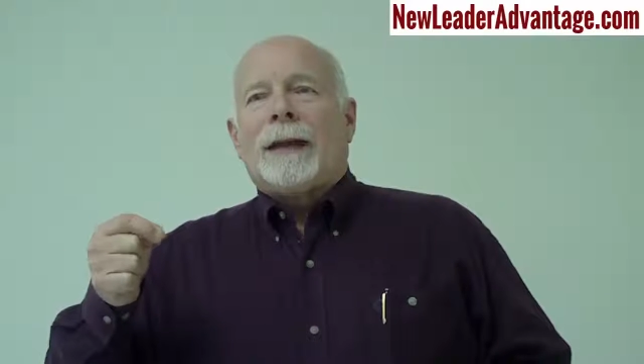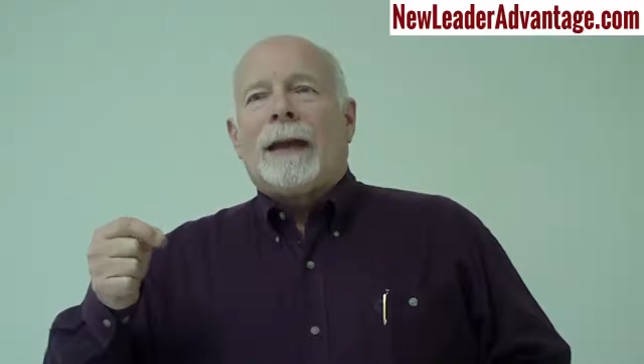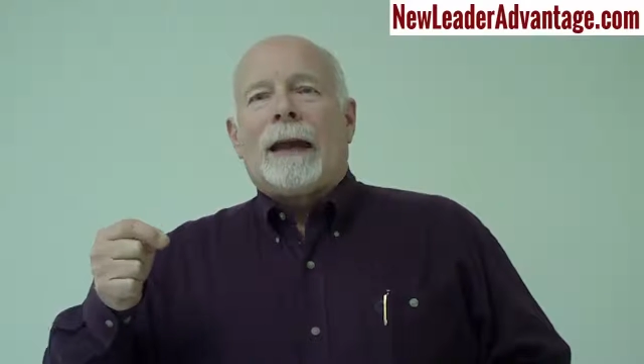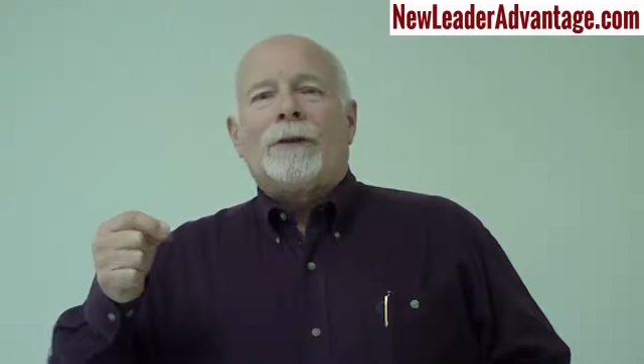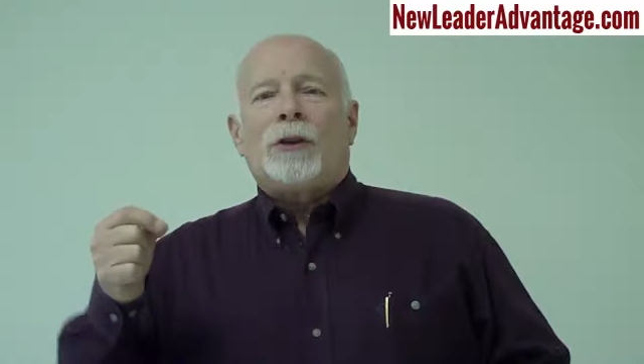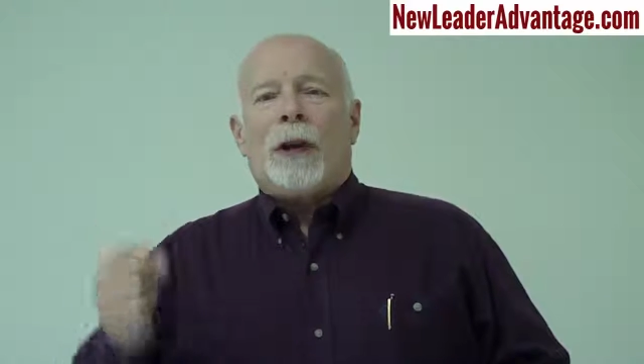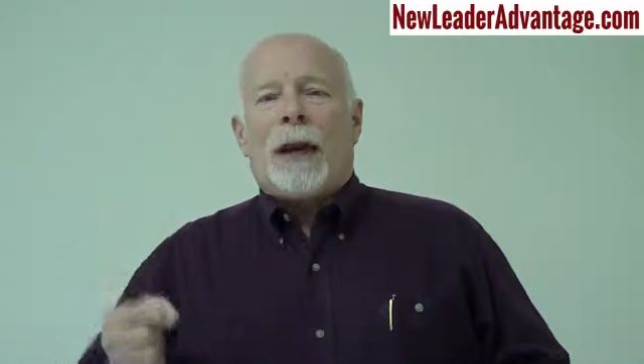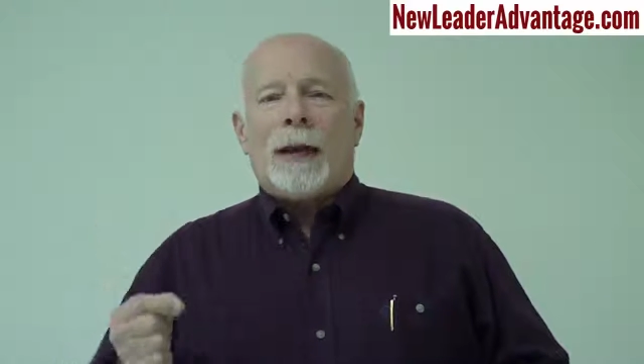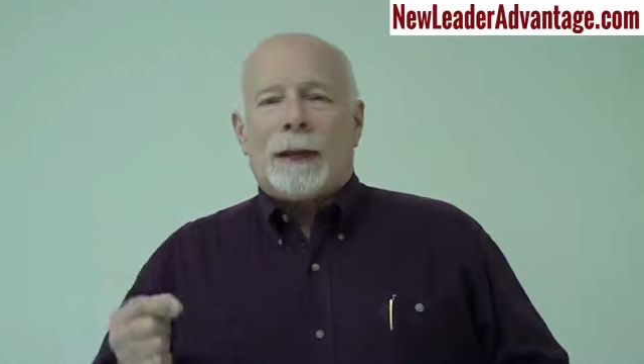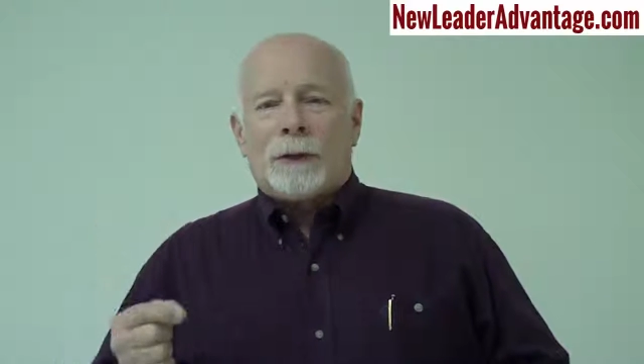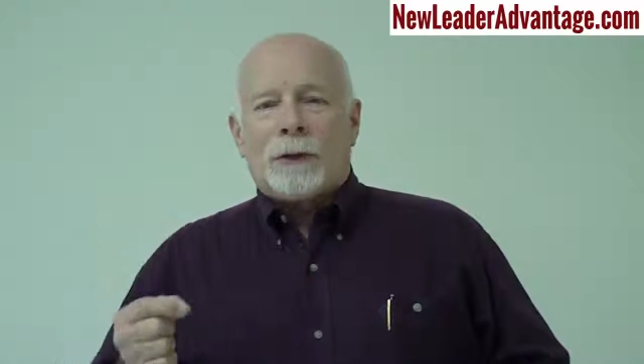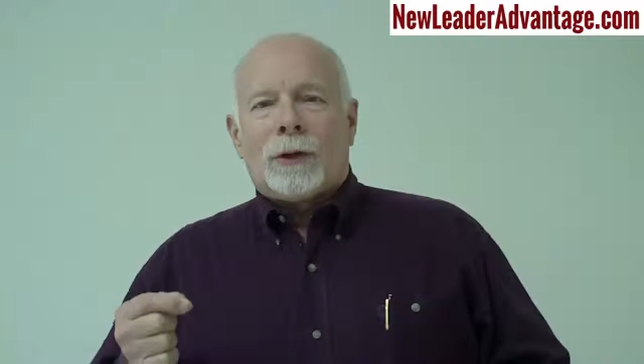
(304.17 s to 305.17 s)
have
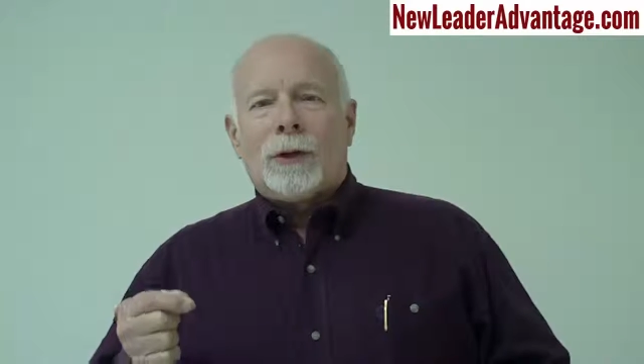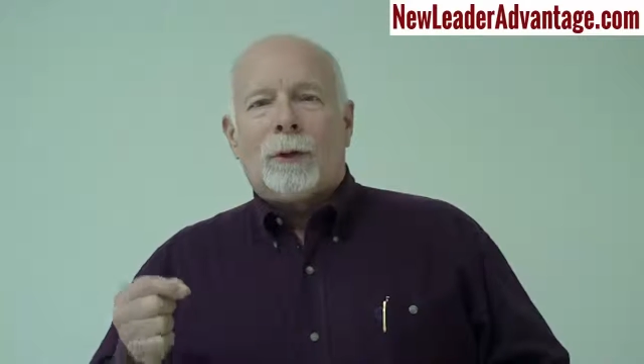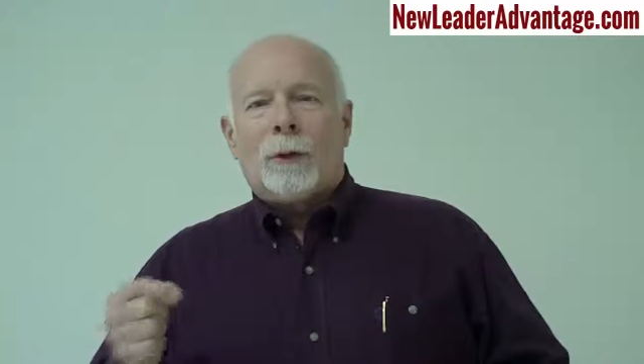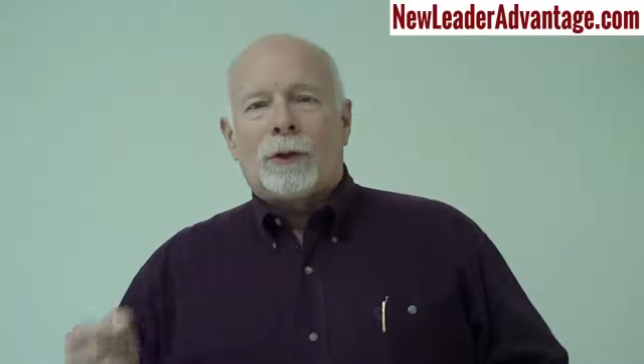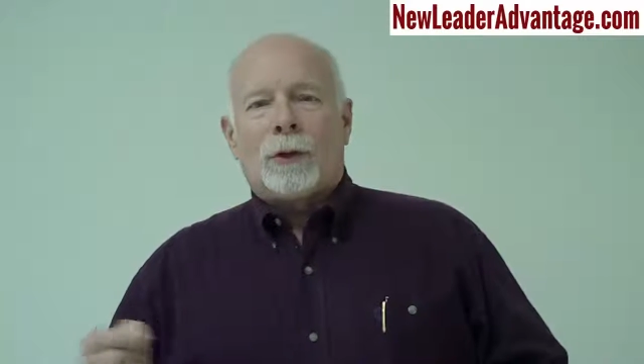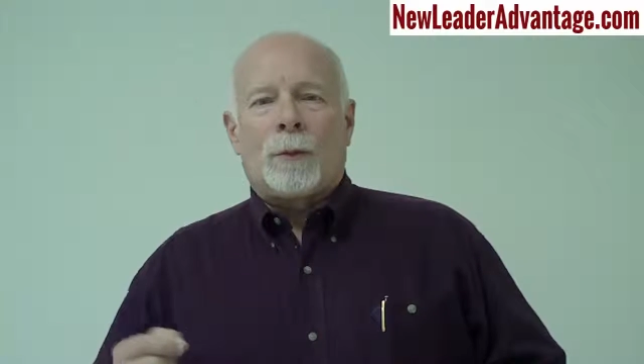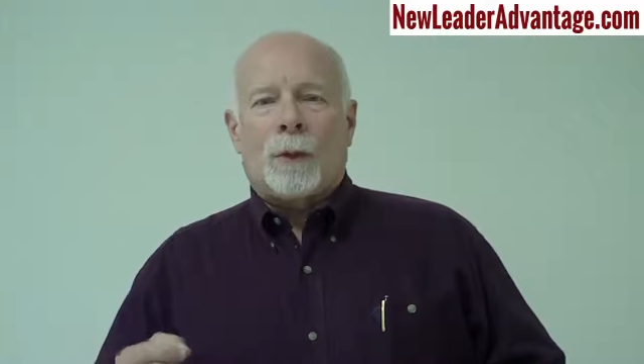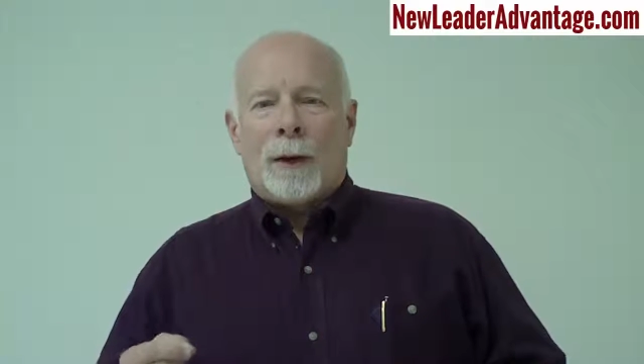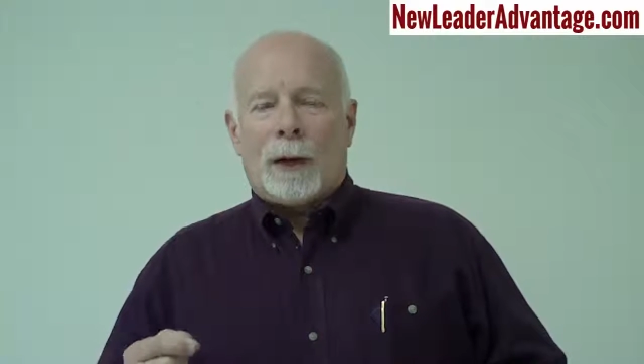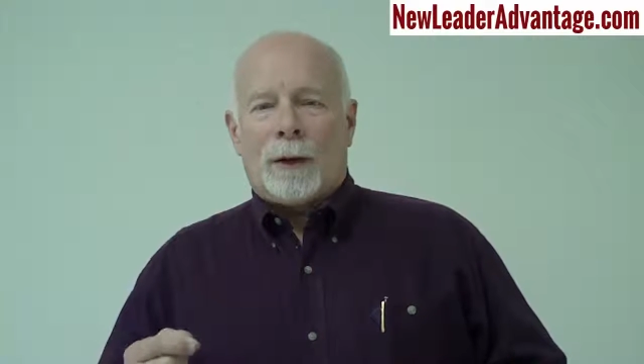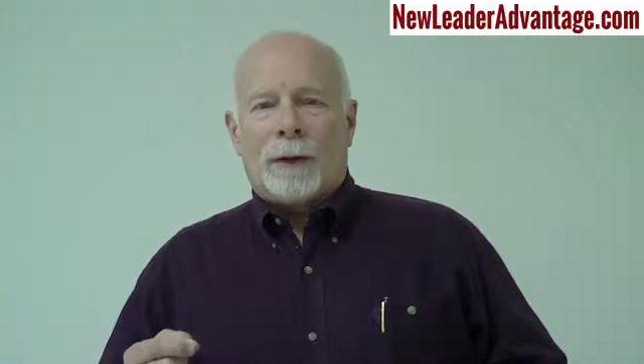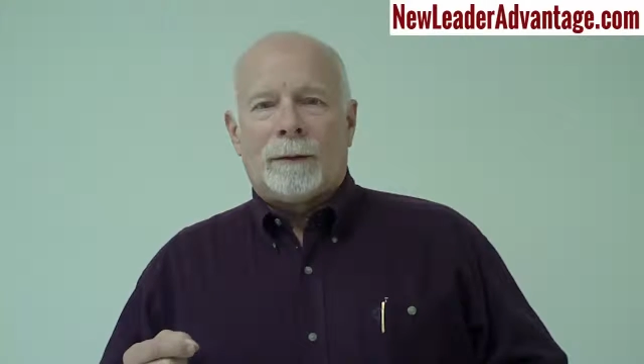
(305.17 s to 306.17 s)
changed once you're
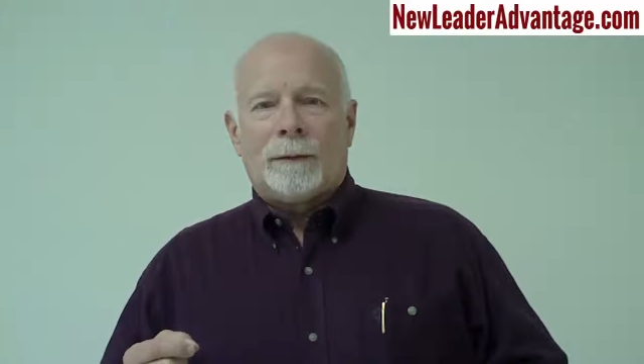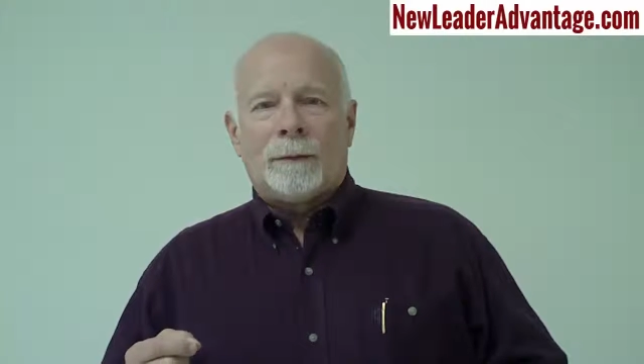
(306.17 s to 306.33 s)
promoting.